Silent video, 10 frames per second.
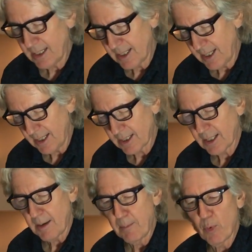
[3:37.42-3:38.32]
is
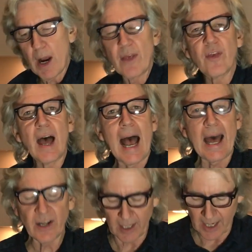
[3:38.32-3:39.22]
this breath
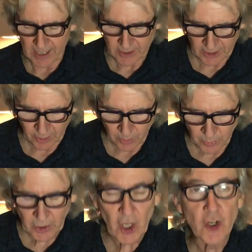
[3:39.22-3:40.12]
analyzer
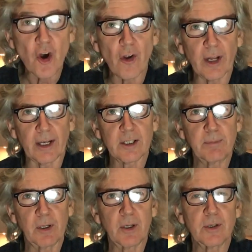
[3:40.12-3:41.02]
called Ketones,
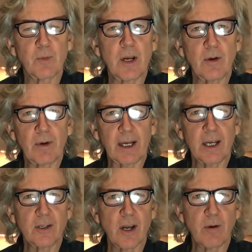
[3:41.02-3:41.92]
because when you're in
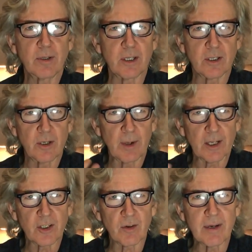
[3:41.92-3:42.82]
ketosis, you
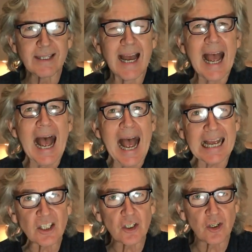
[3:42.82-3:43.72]
excrete
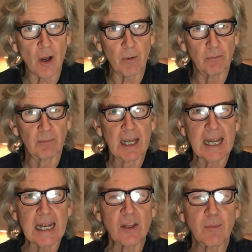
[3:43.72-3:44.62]
acetone
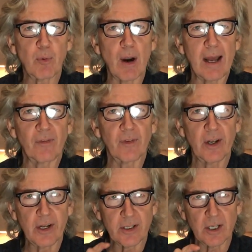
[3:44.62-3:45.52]
in the breath,
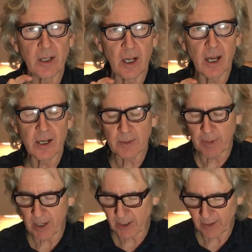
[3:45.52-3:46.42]
and it's in the last
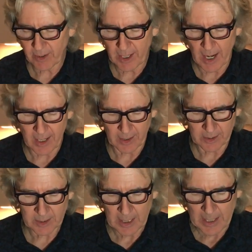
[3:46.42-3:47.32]
part of the
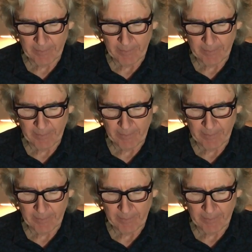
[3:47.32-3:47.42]
lungs.